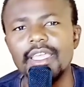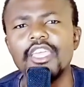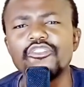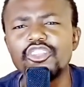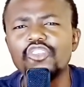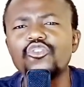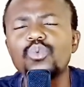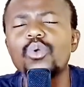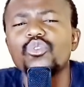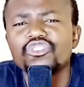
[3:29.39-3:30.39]

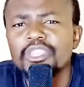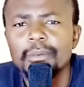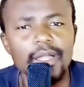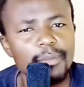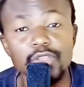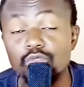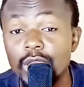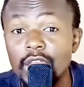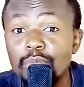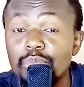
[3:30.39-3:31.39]
But you
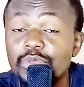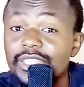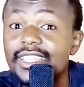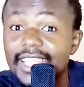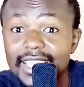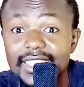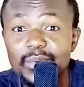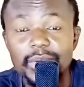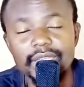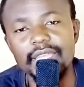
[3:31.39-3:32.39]
can't put it like the
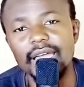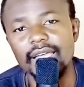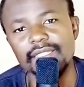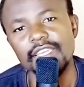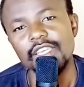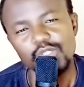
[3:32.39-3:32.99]
way he does.